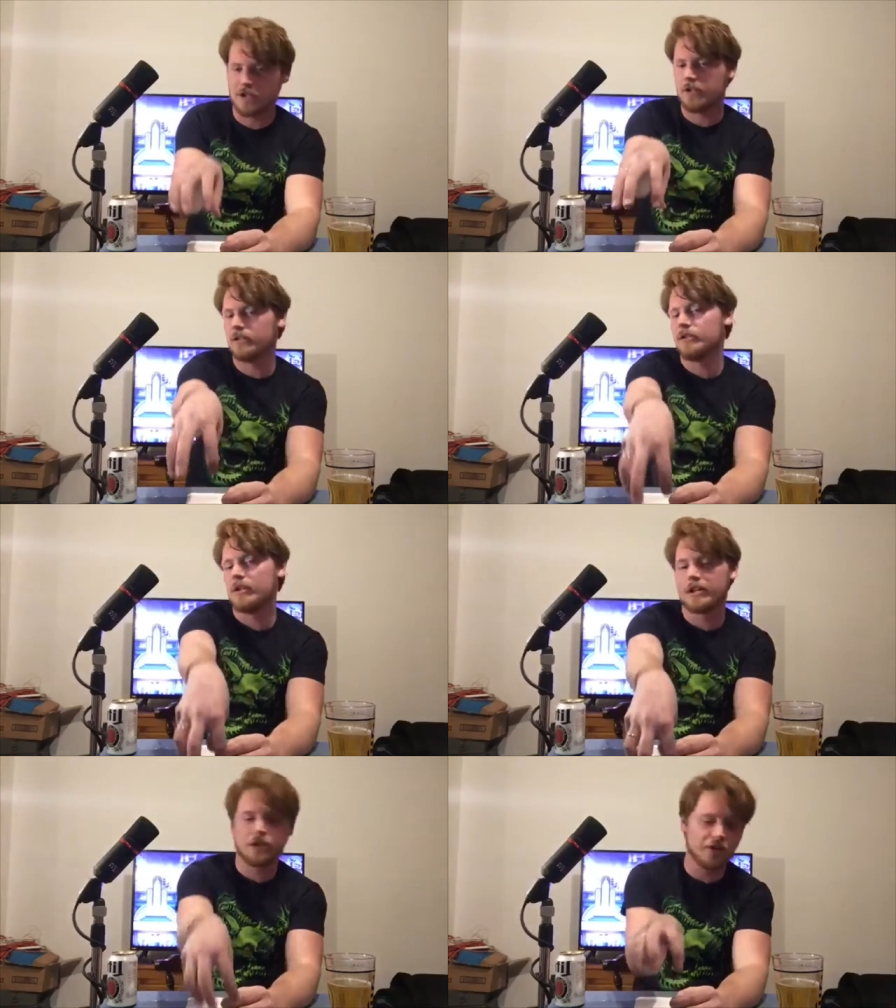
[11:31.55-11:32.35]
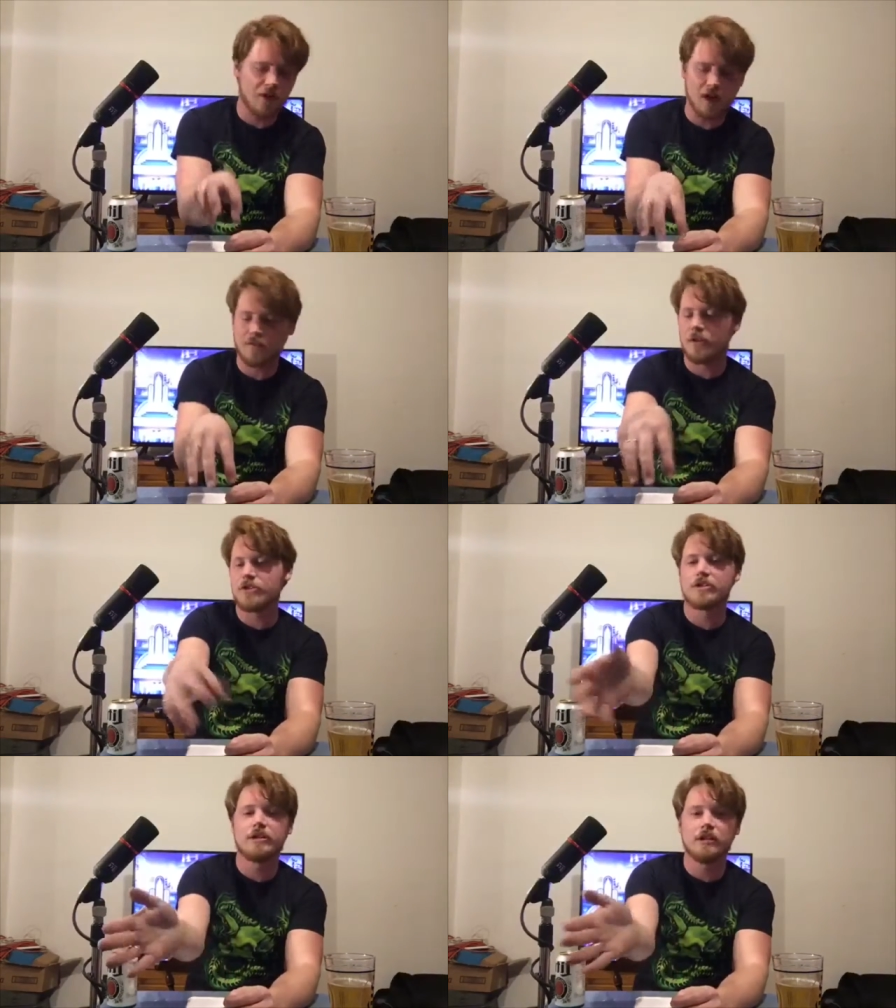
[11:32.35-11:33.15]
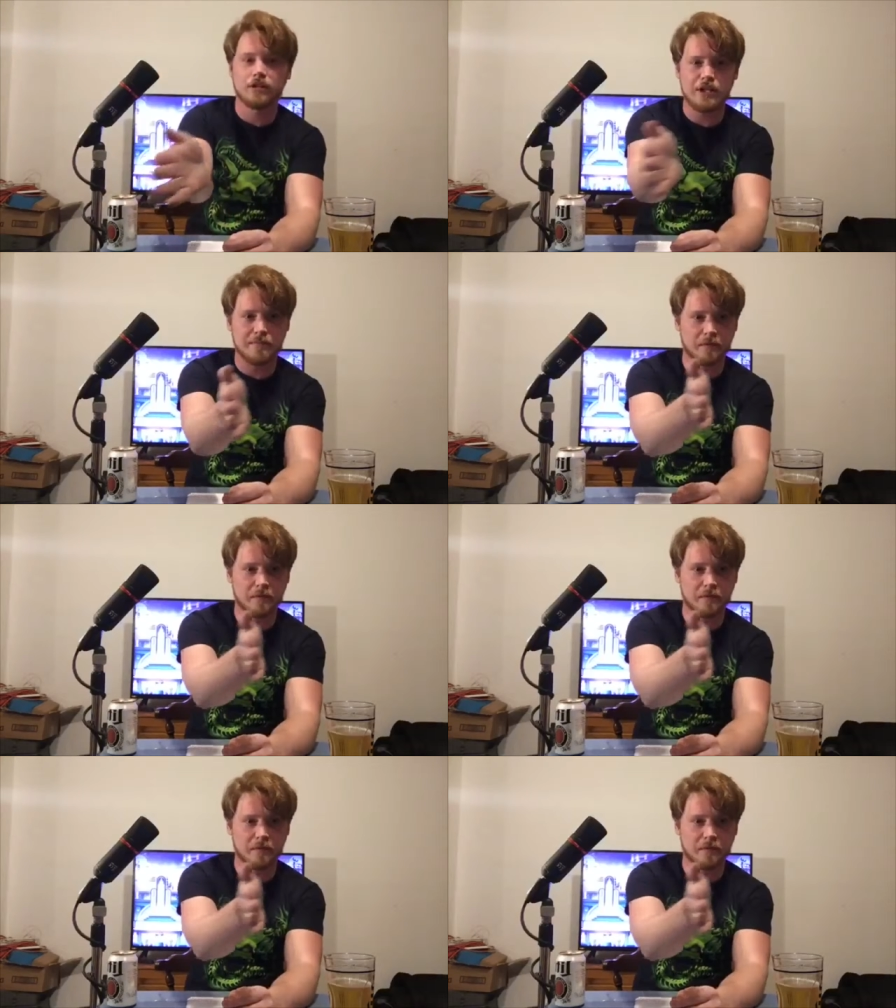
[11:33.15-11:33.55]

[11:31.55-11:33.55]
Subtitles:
and he'll do like a Nirvana version, and he'll keep it